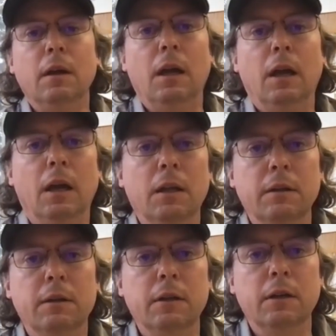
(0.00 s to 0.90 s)

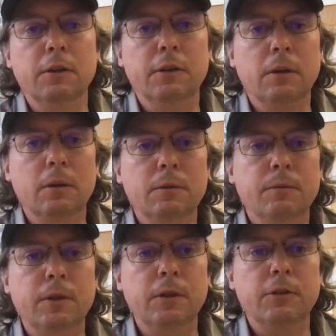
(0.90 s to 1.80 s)
And the adult
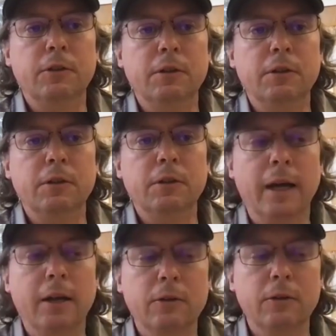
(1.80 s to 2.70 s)
fish
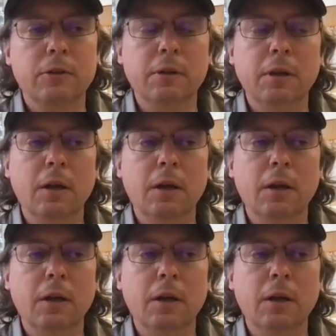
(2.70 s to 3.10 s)
ladders